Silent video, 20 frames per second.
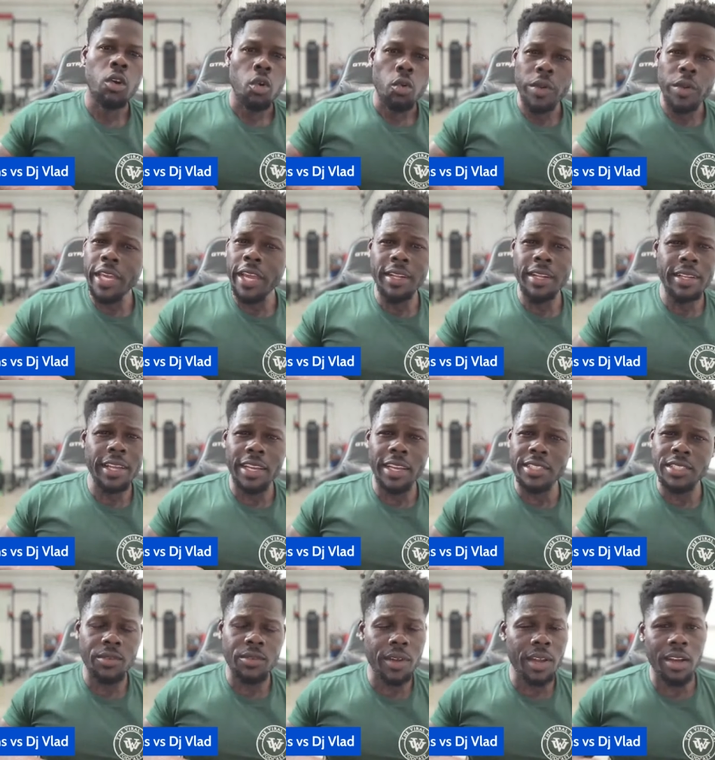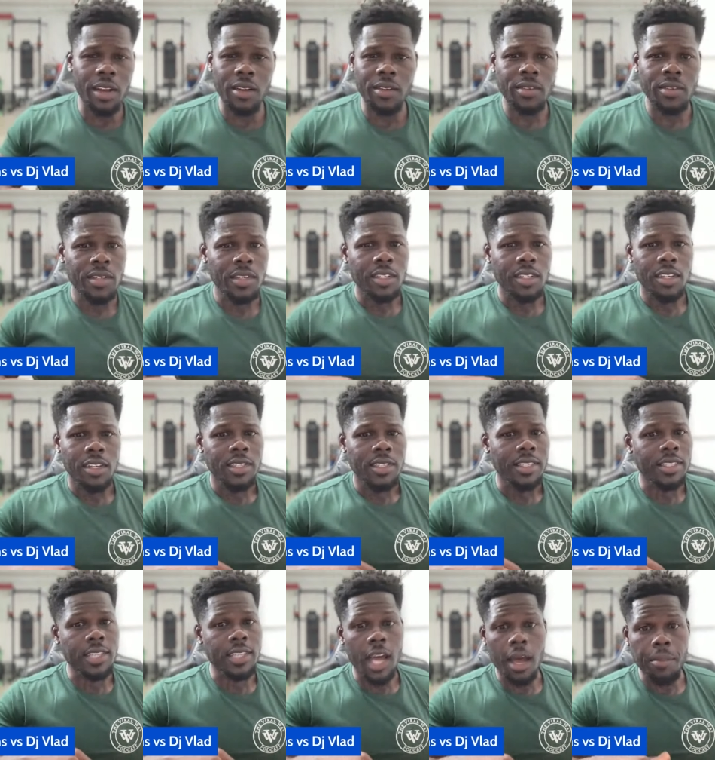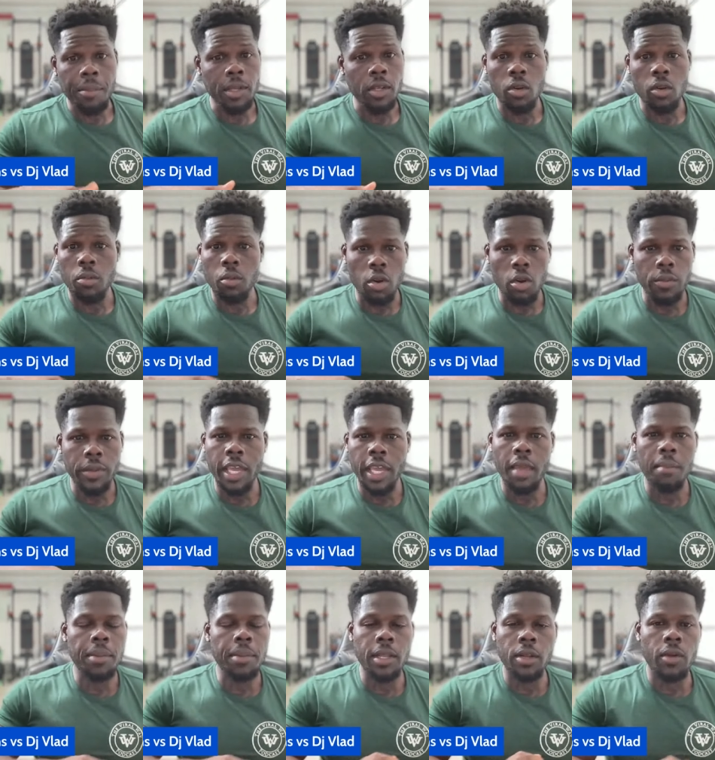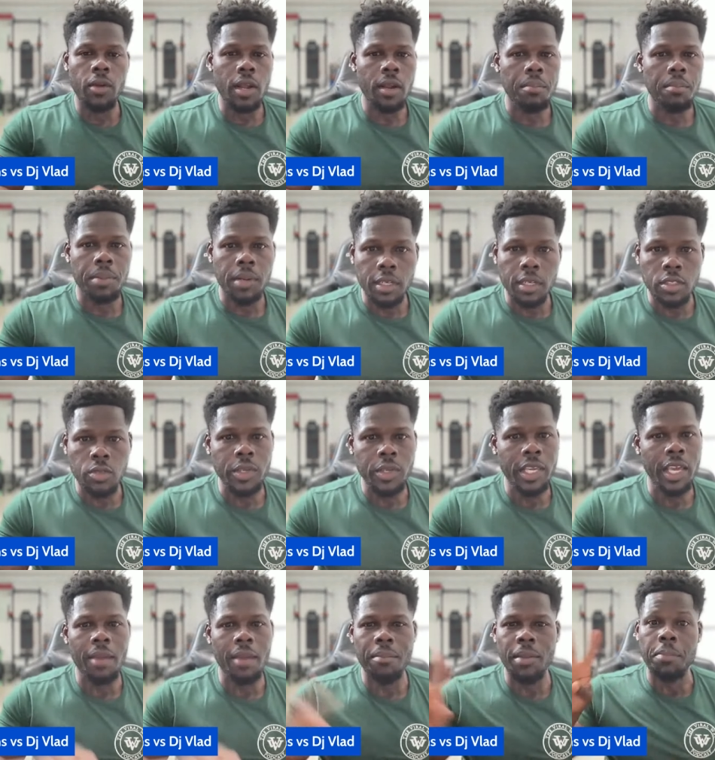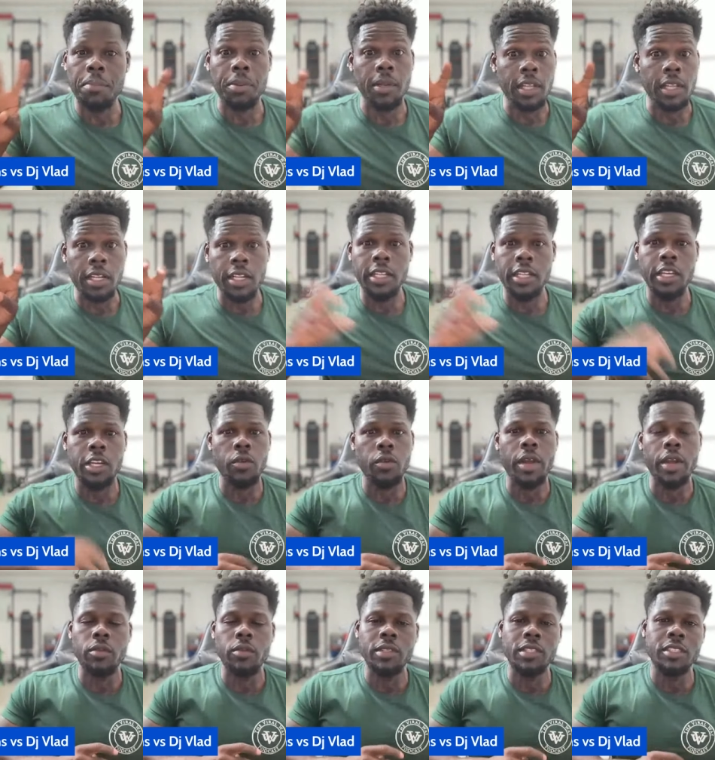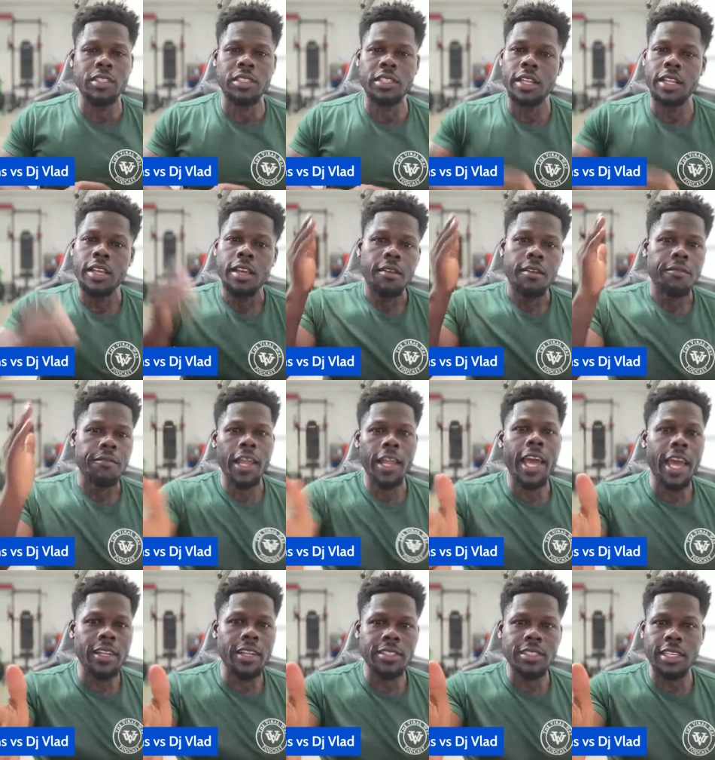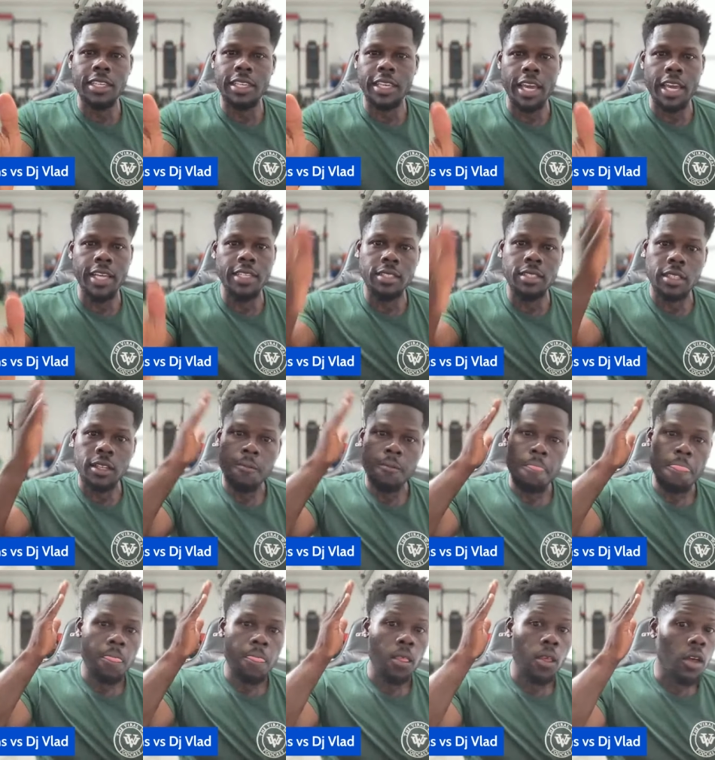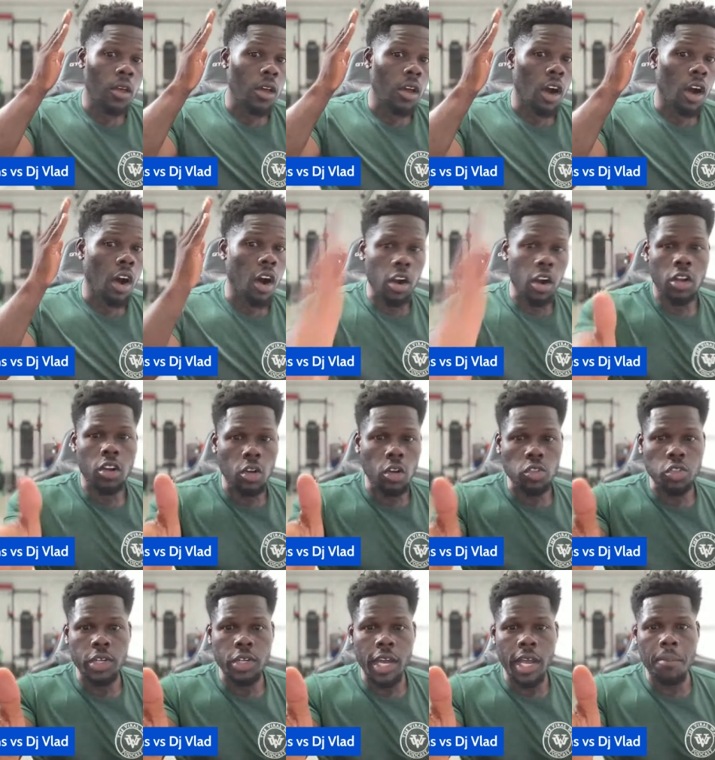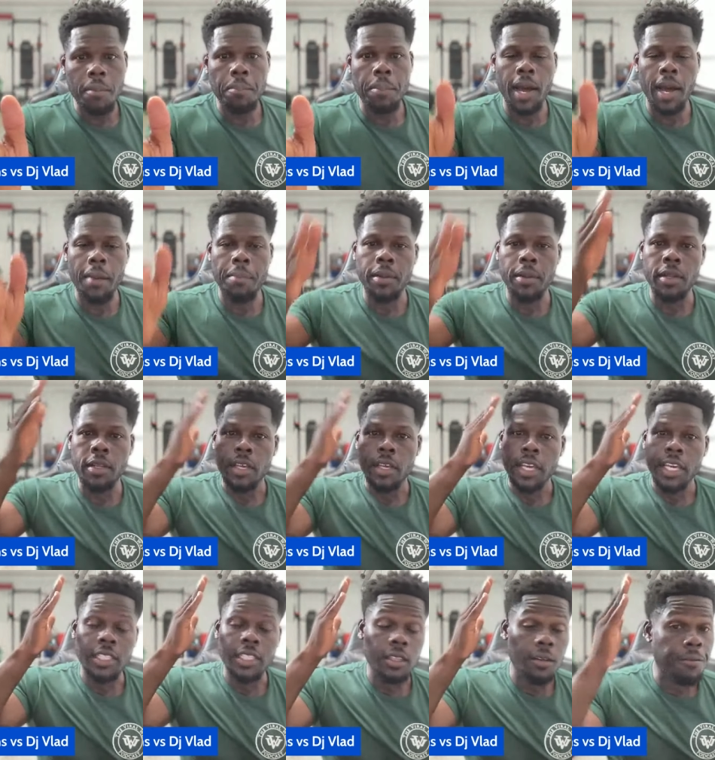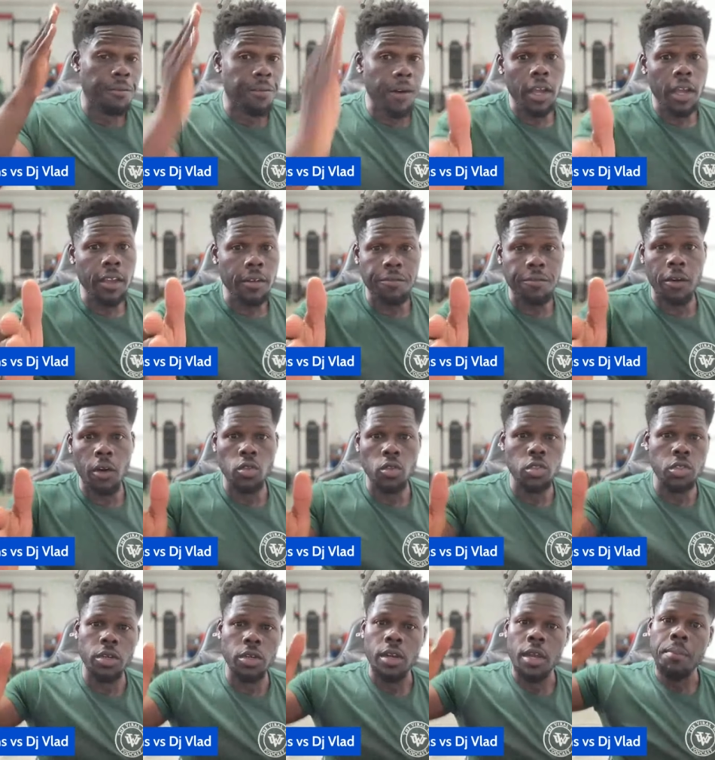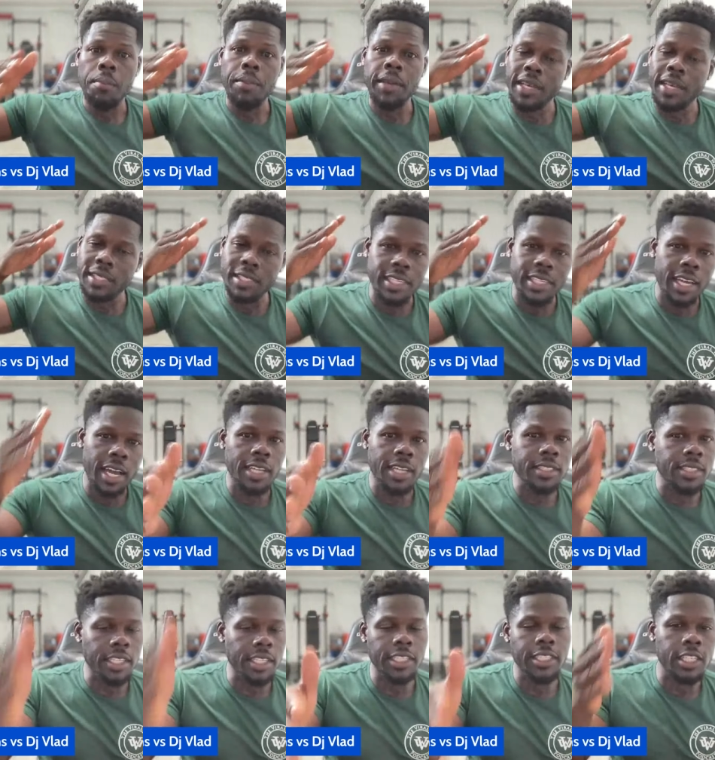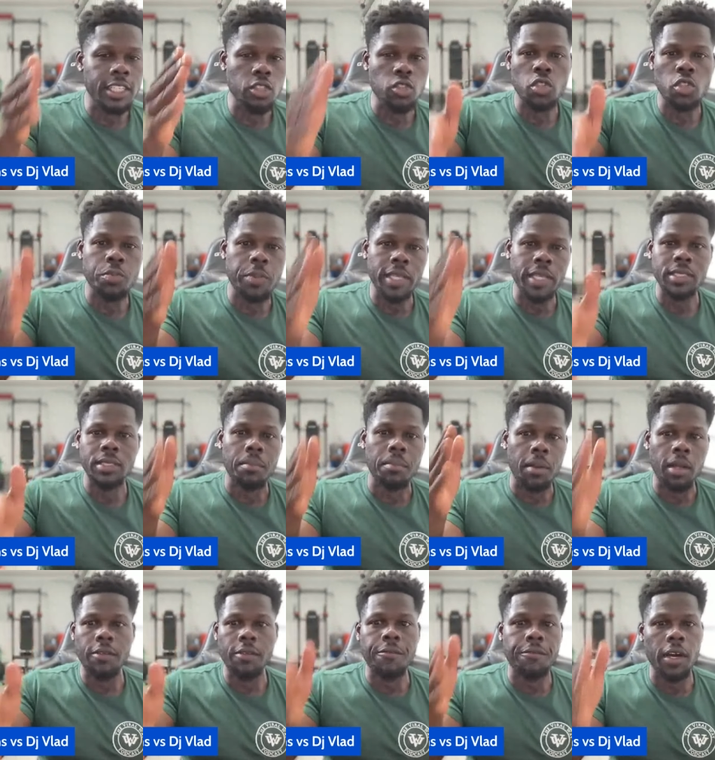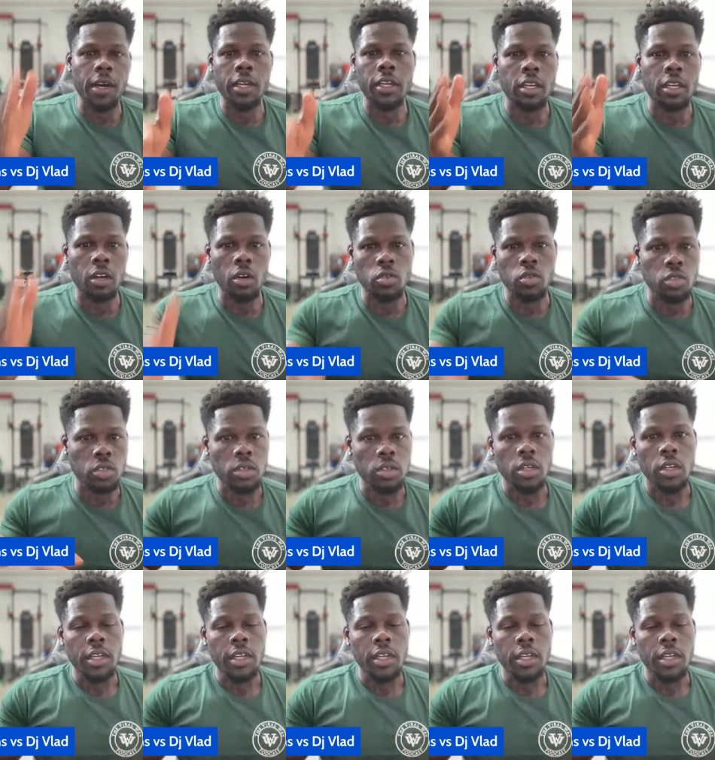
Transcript: We can't dance around the topic no more. We can't beat around the bush. We can't be politically correct with this shit. Vlad is a guest. Our culture got him popping. He's a fucking vulture because he constantly disrespects the motherfucking culture